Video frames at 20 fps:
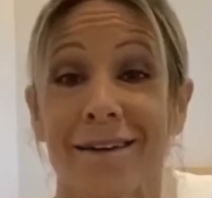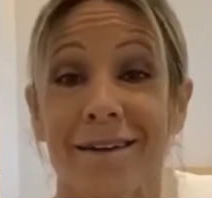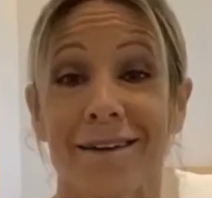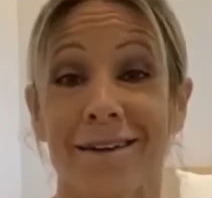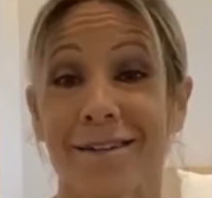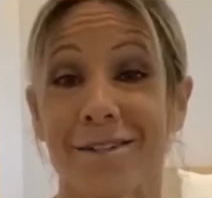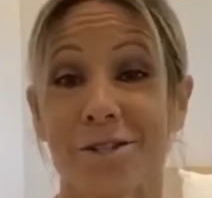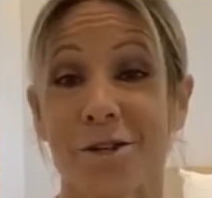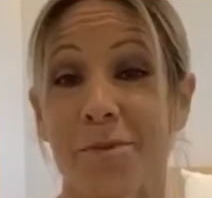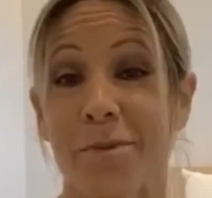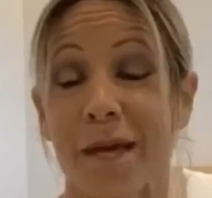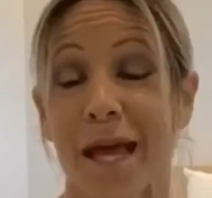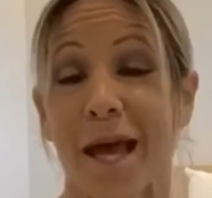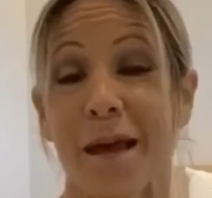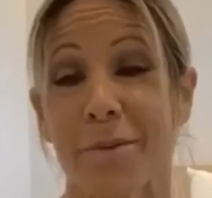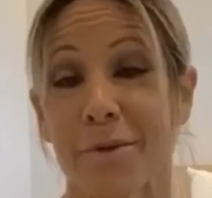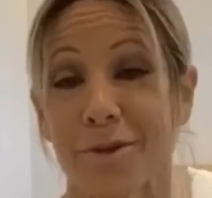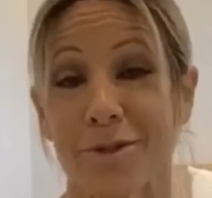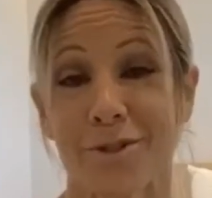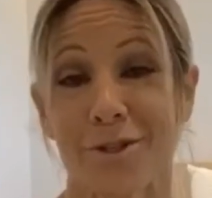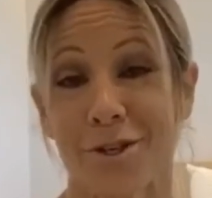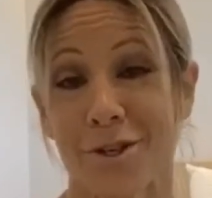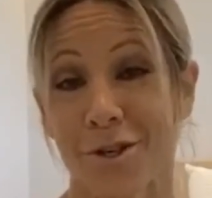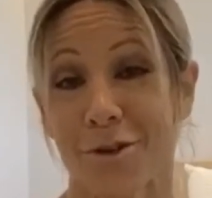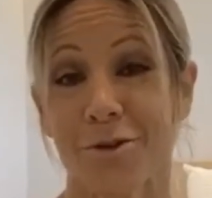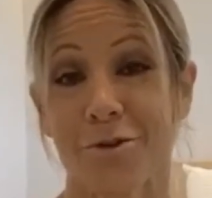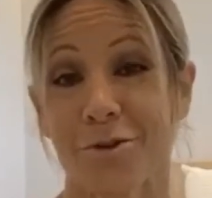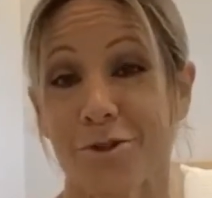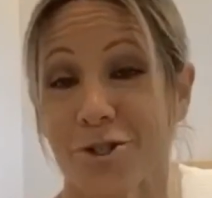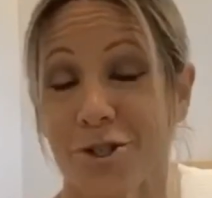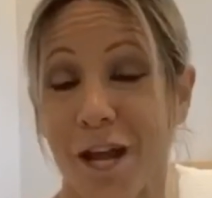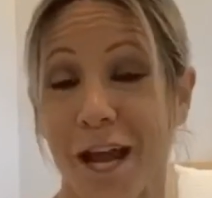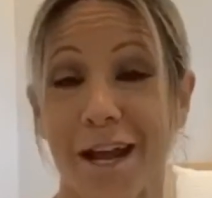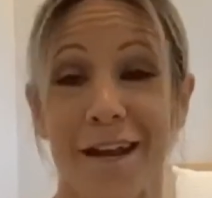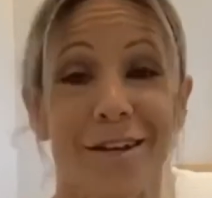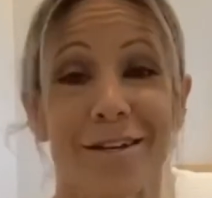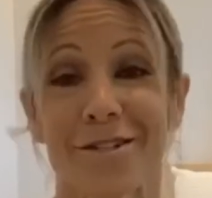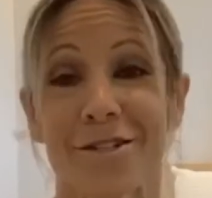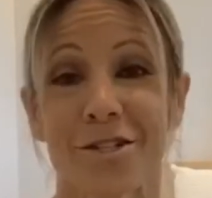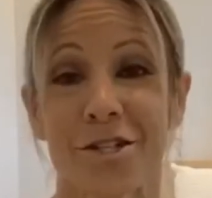to be able to
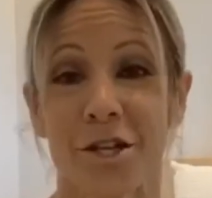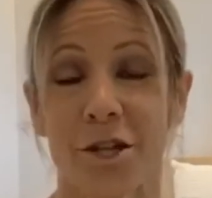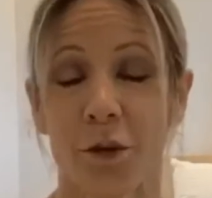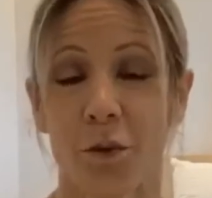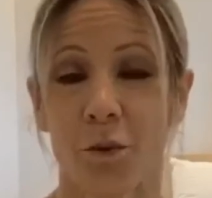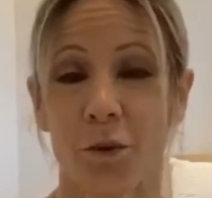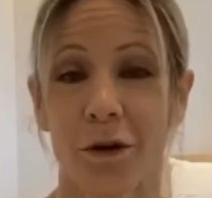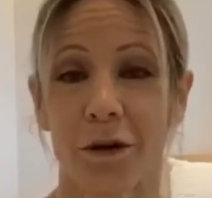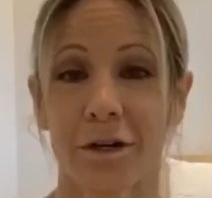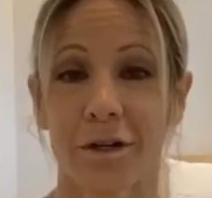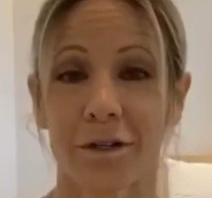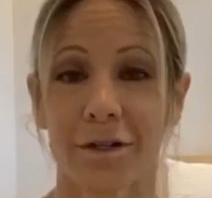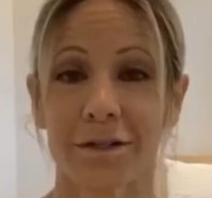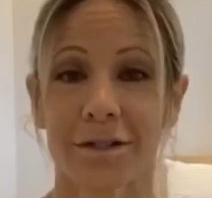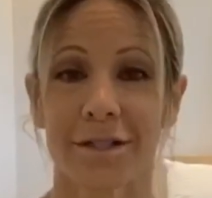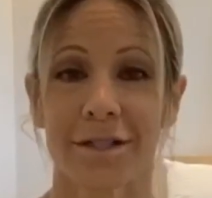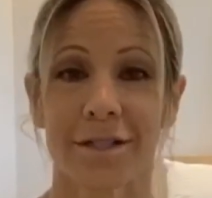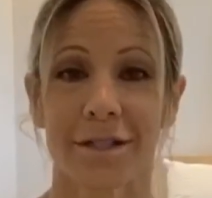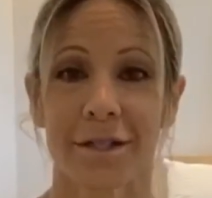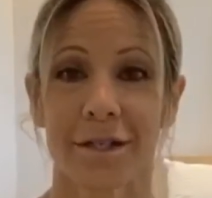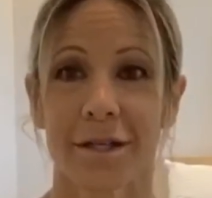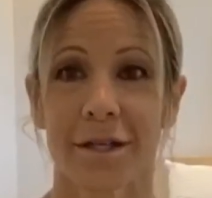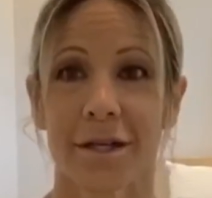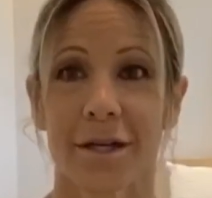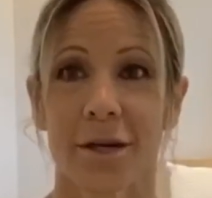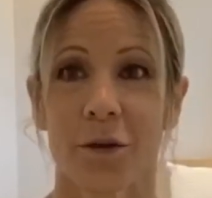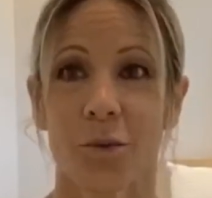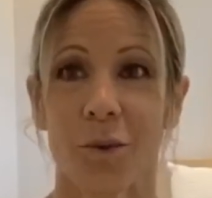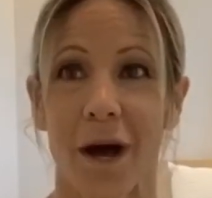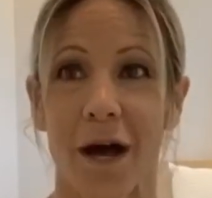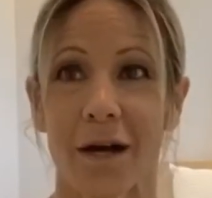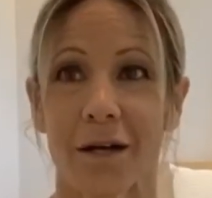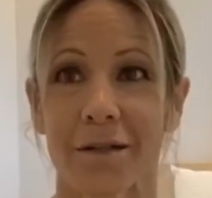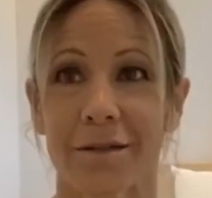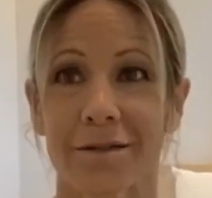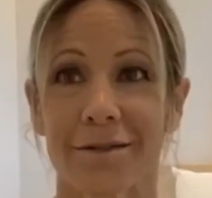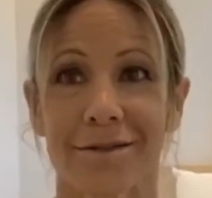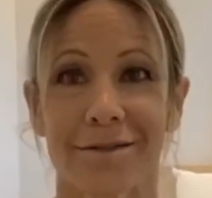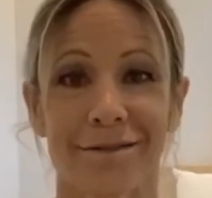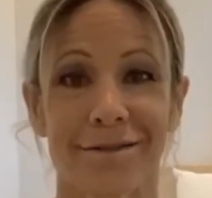change the world?
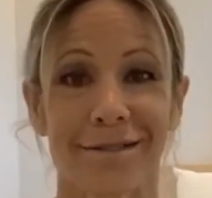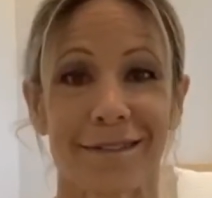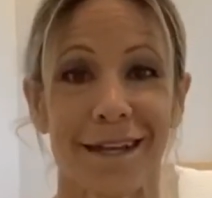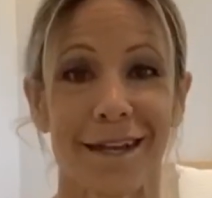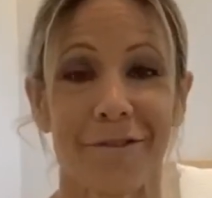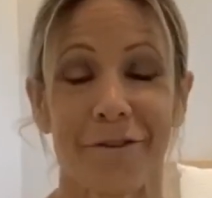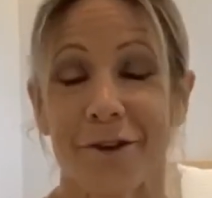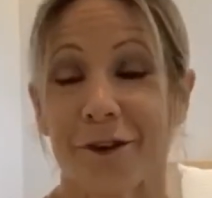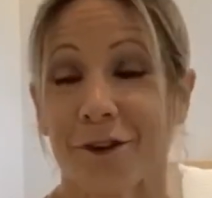Well, if you're